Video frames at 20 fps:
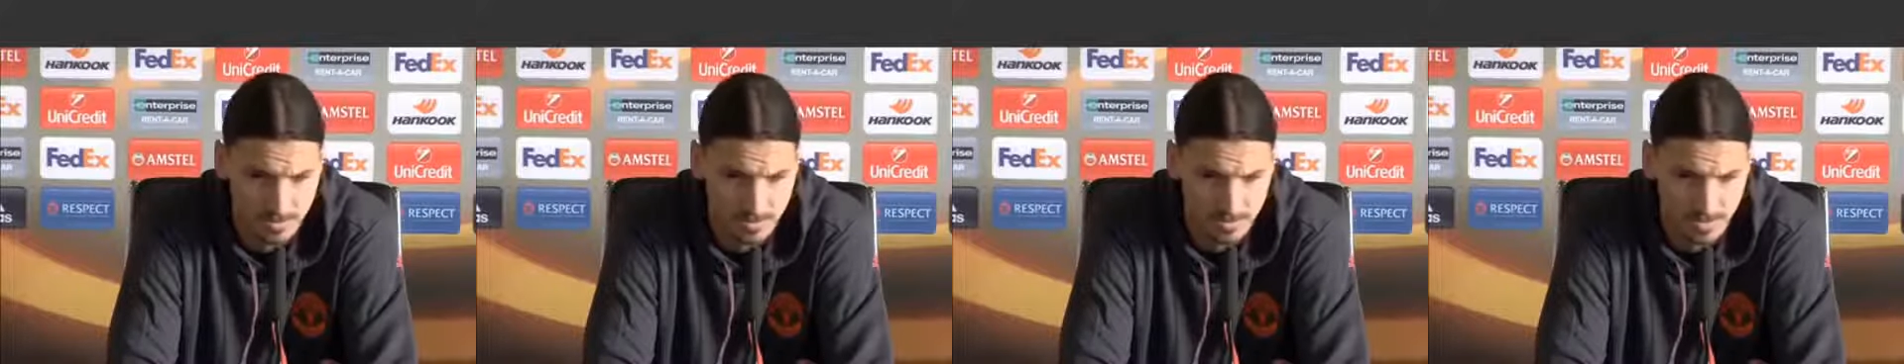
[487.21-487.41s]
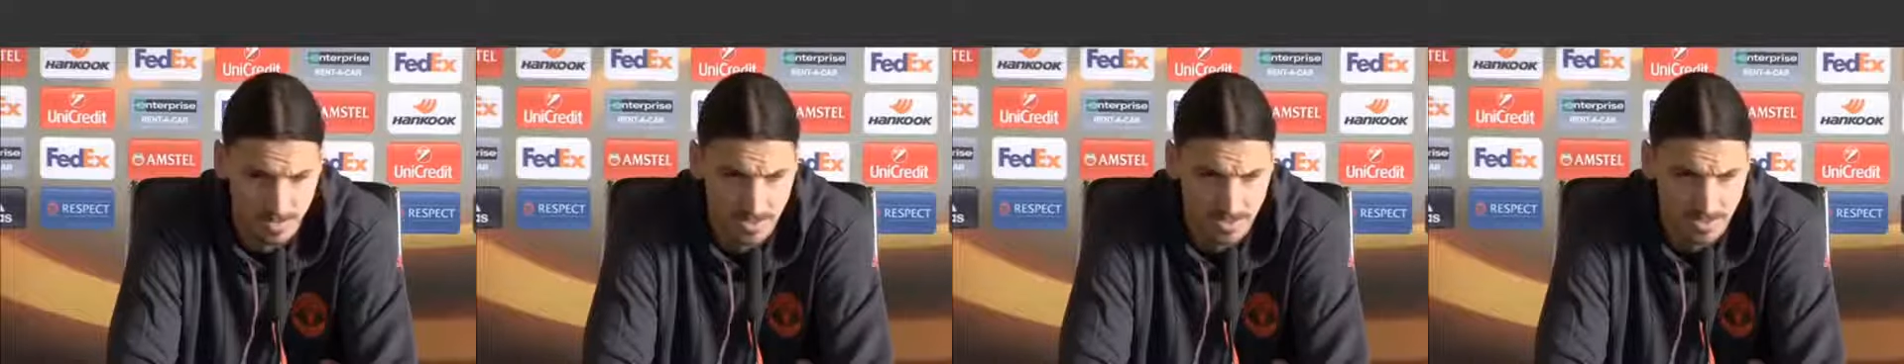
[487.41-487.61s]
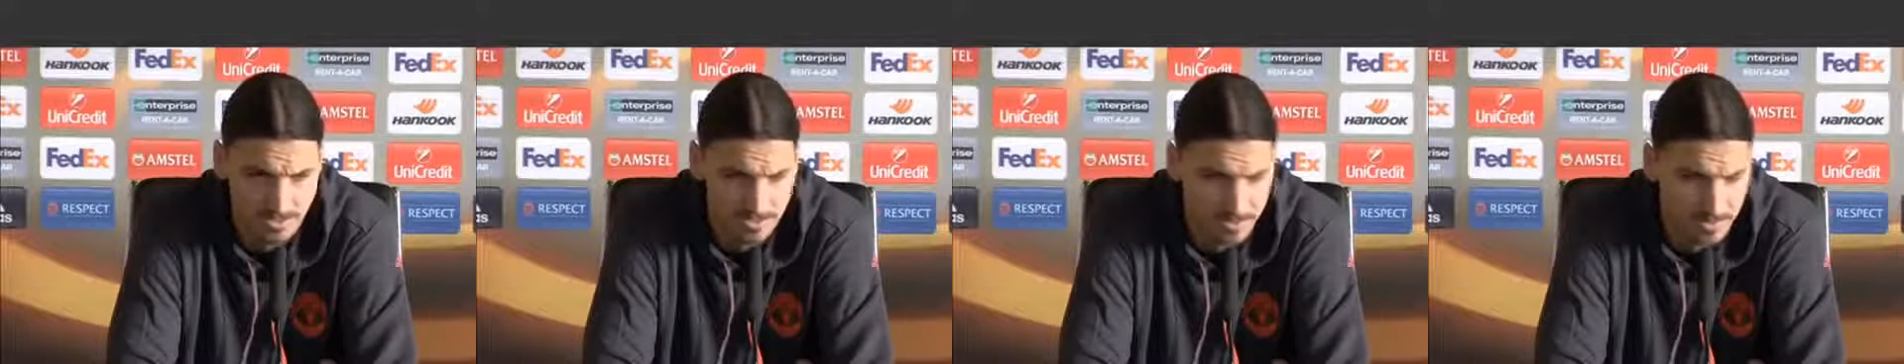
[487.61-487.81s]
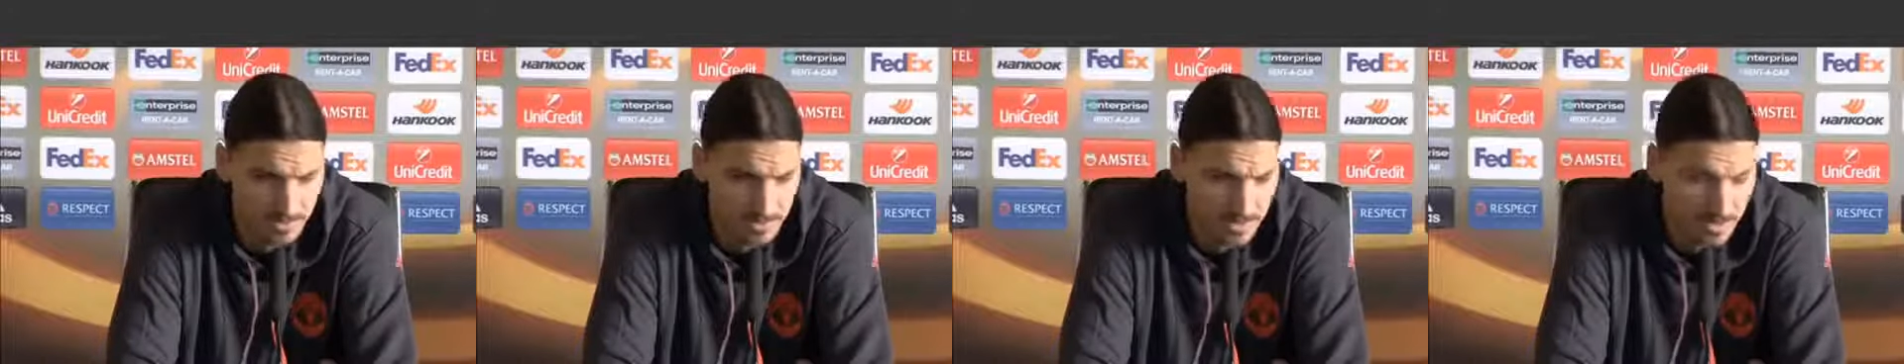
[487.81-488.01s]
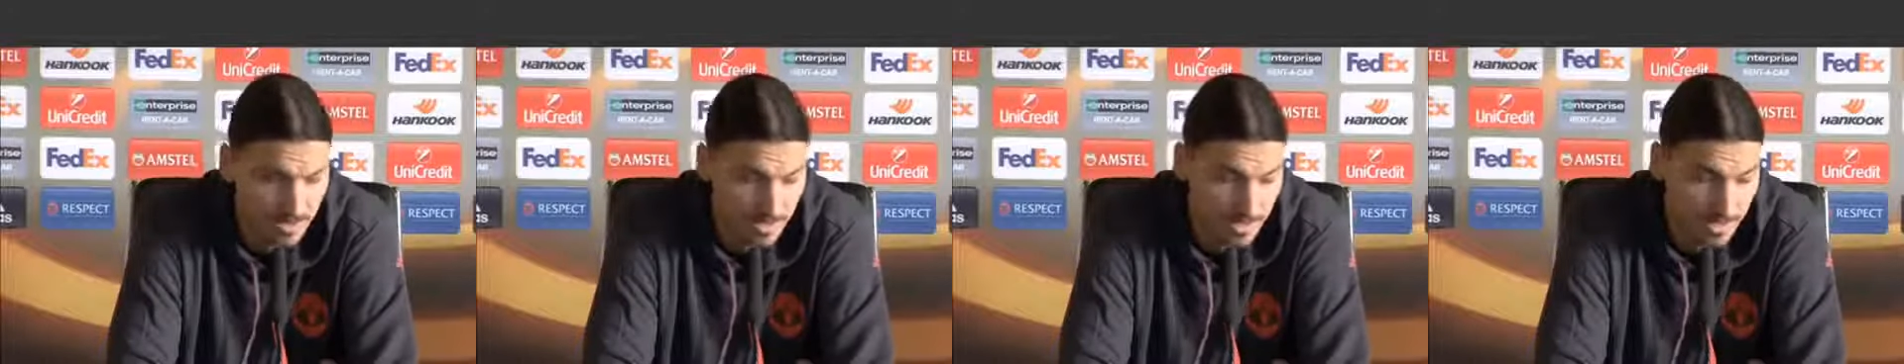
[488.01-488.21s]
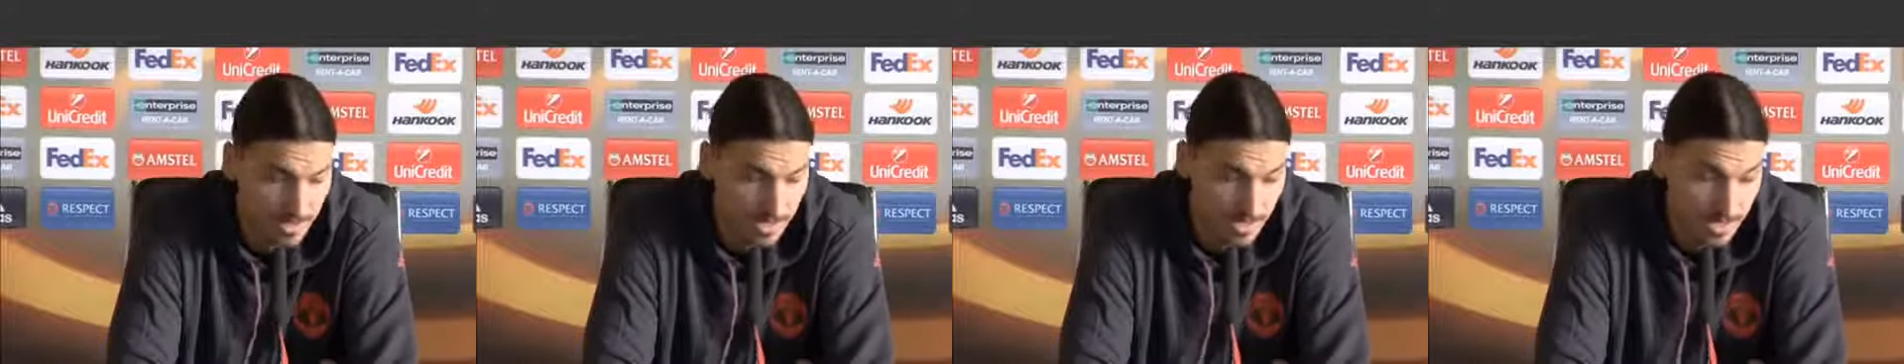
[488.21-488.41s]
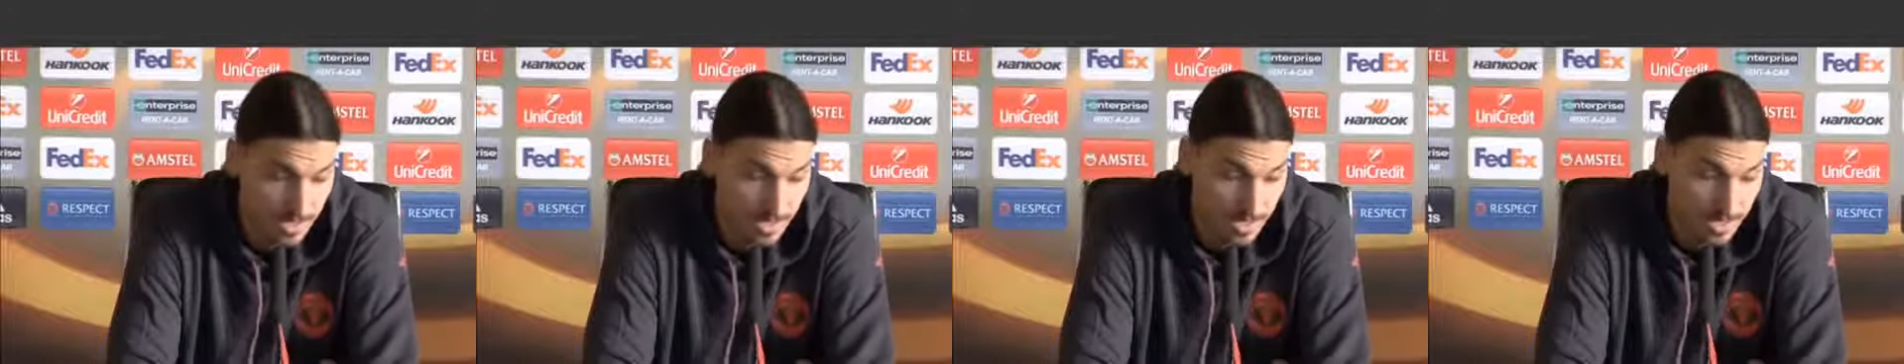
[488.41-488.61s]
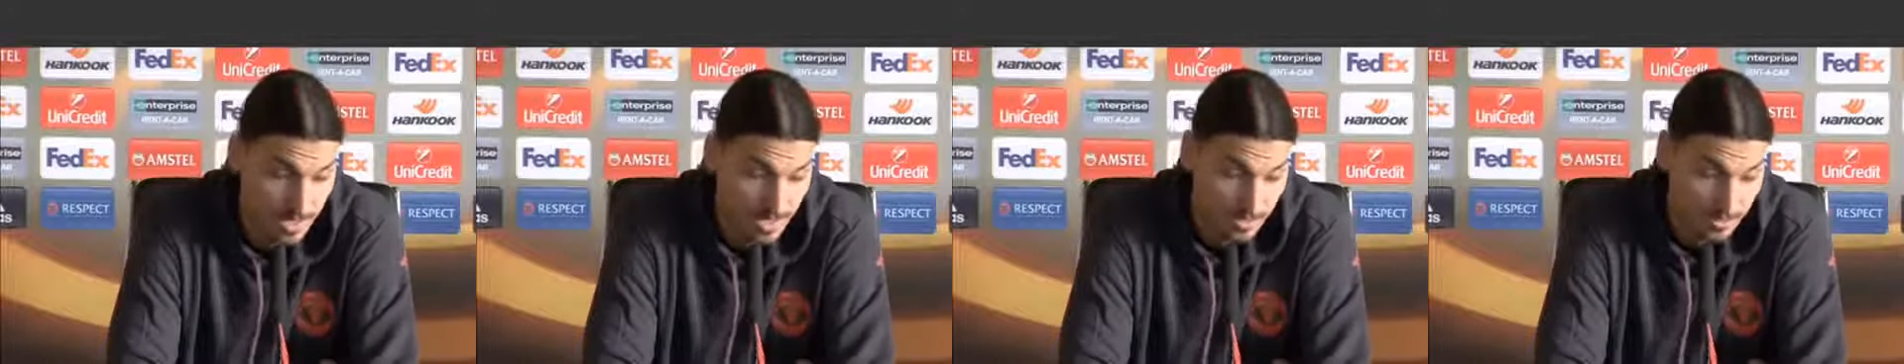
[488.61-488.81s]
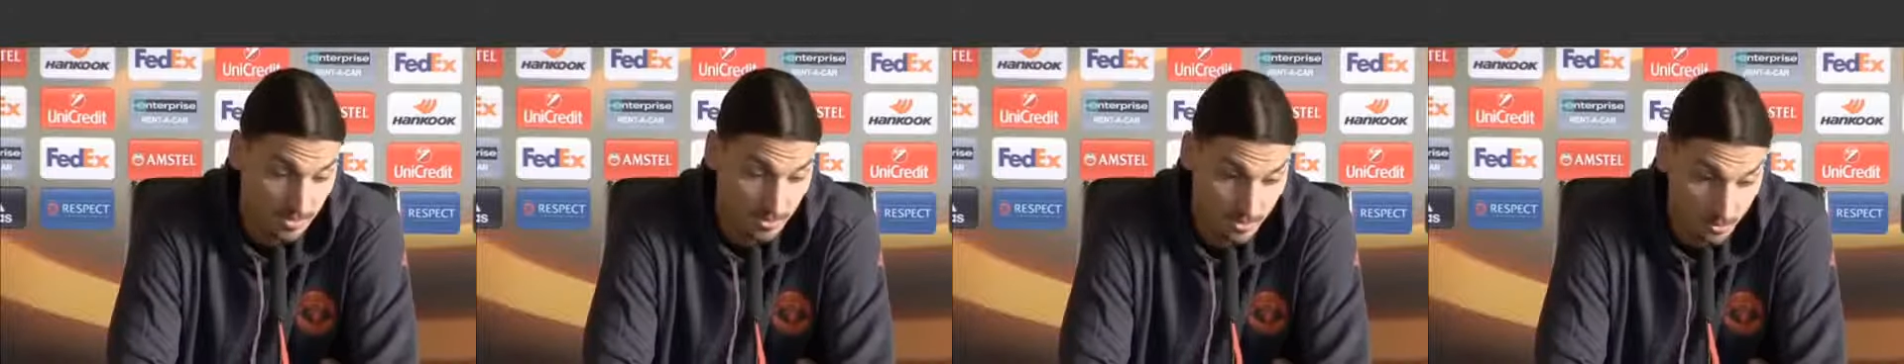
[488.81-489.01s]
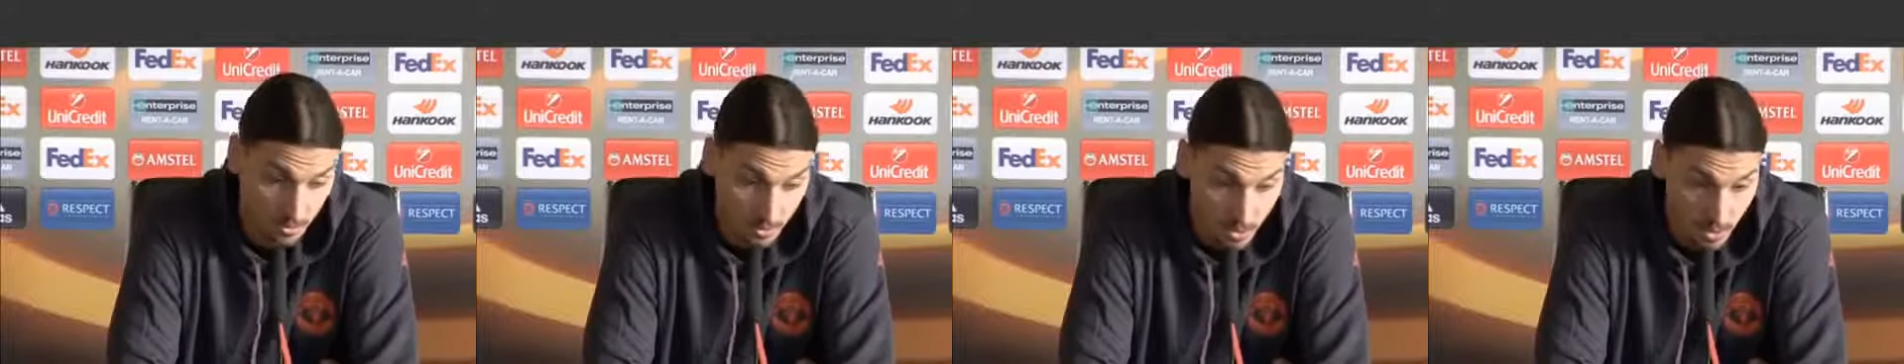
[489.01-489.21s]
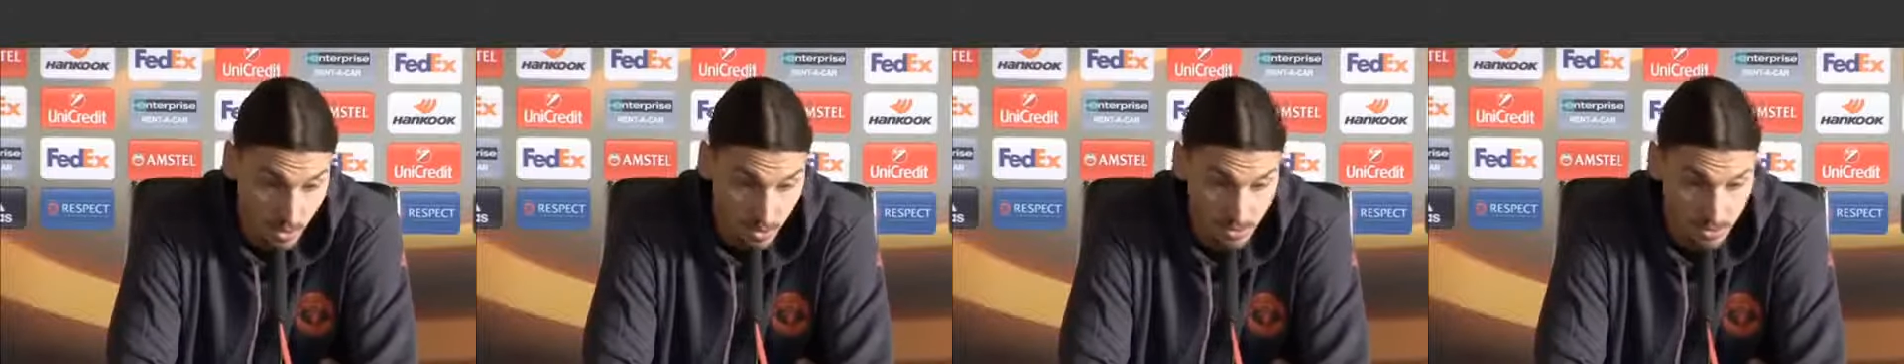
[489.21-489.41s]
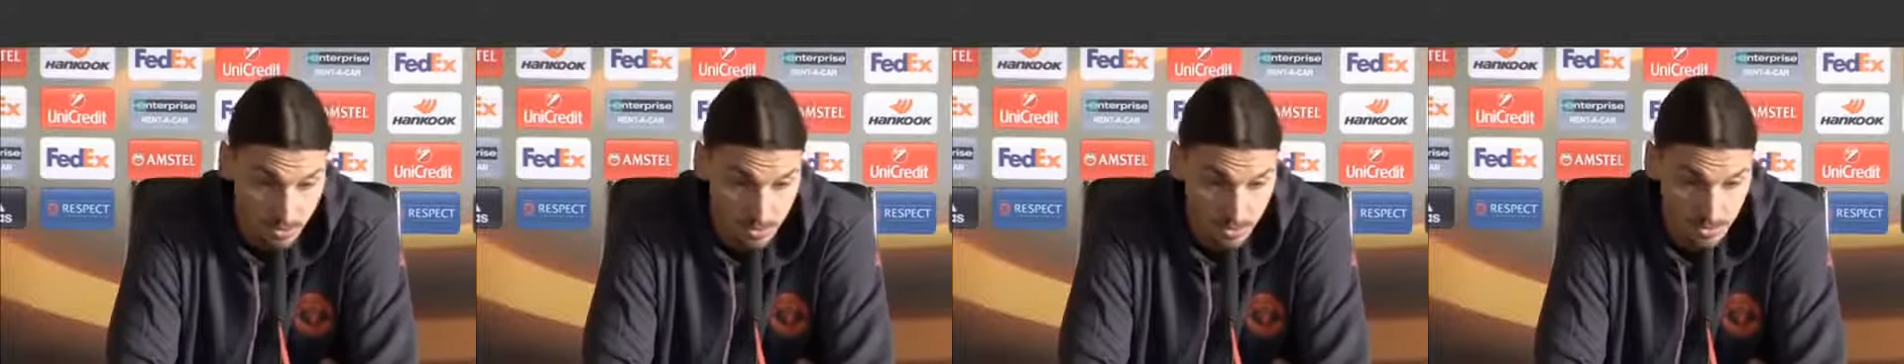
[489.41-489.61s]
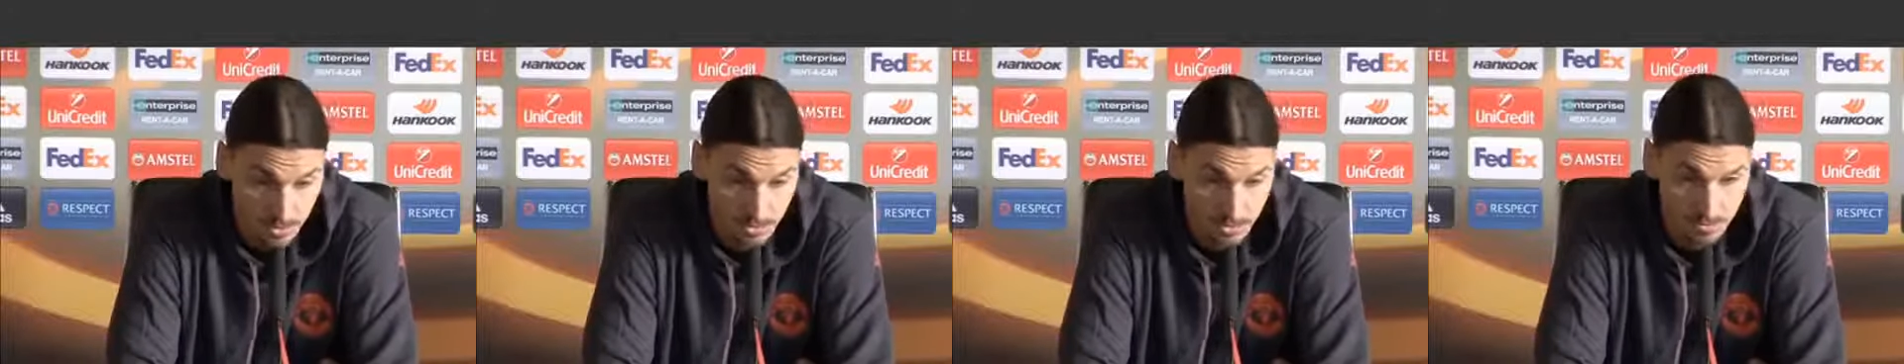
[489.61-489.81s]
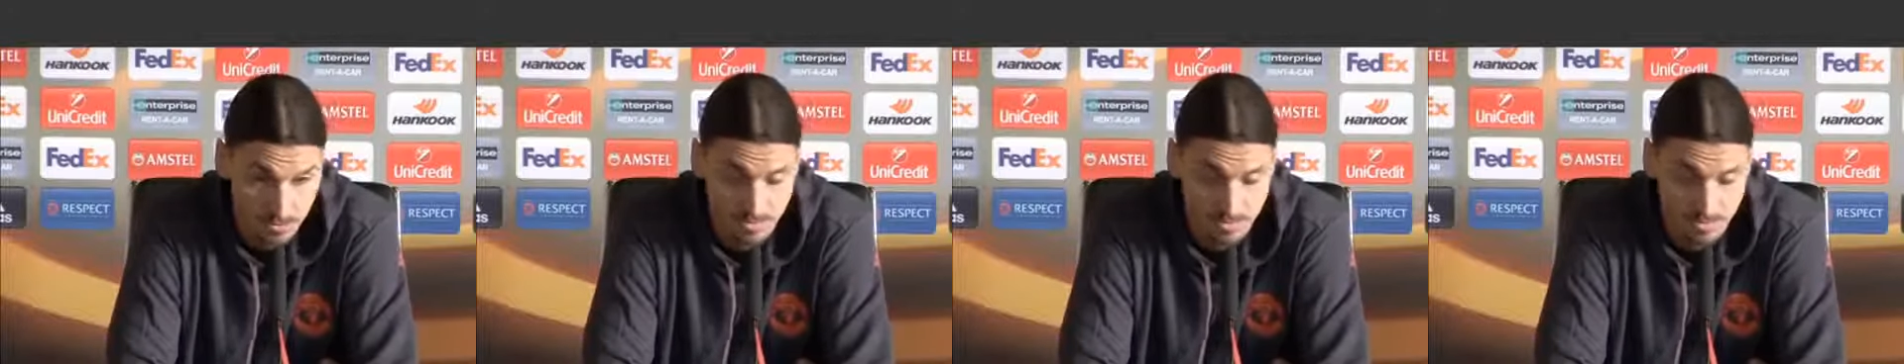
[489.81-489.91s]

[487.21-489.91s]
5 new coach.